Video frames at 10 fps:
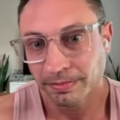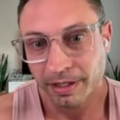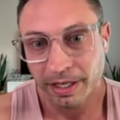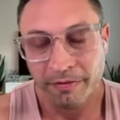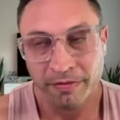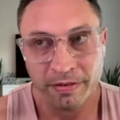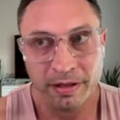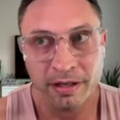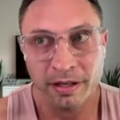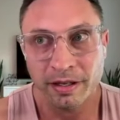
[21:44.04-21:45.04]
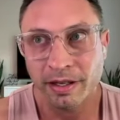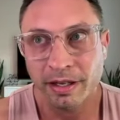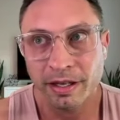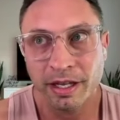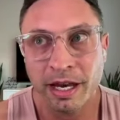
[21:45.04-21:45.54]
If
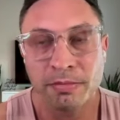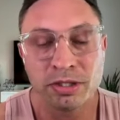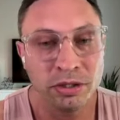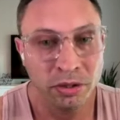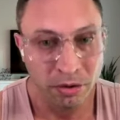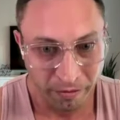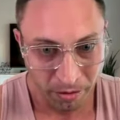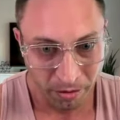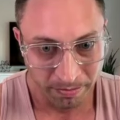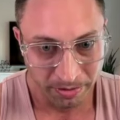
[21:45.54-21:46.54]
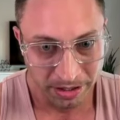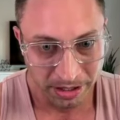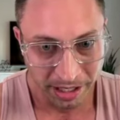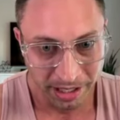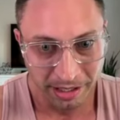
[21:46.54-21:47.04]
it helps uniform the
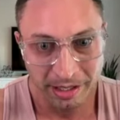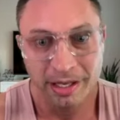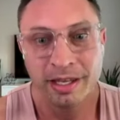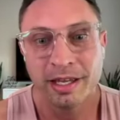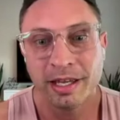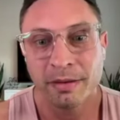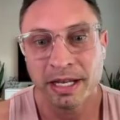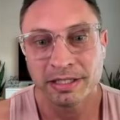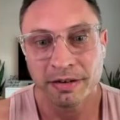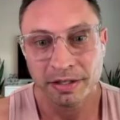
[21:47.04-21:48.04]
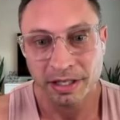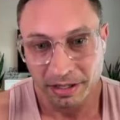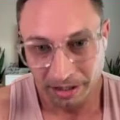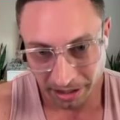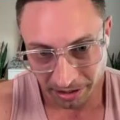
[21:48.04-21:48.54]
skin, it makes everything
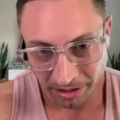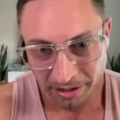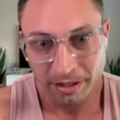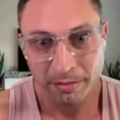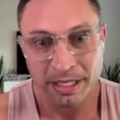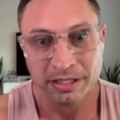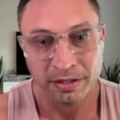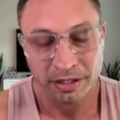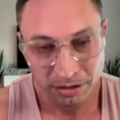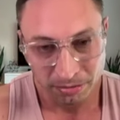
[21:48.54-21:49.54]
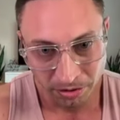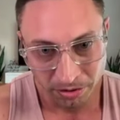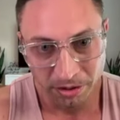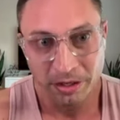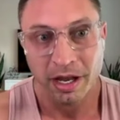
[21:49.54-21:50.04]
cleaner, it makes everything
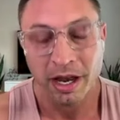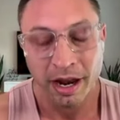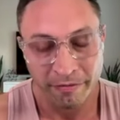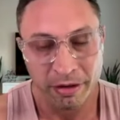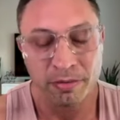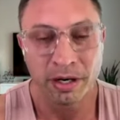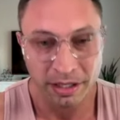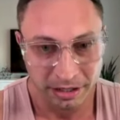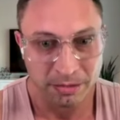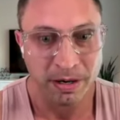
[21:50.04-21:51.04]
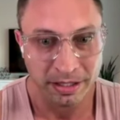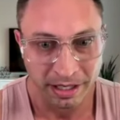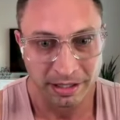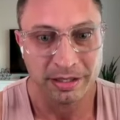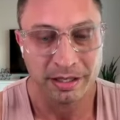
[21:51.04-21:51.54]
smoother. Everyone gets spray
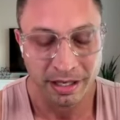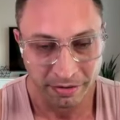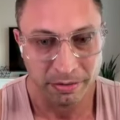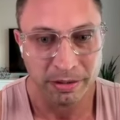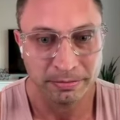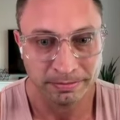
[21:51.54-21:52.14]
tanned. Everyone.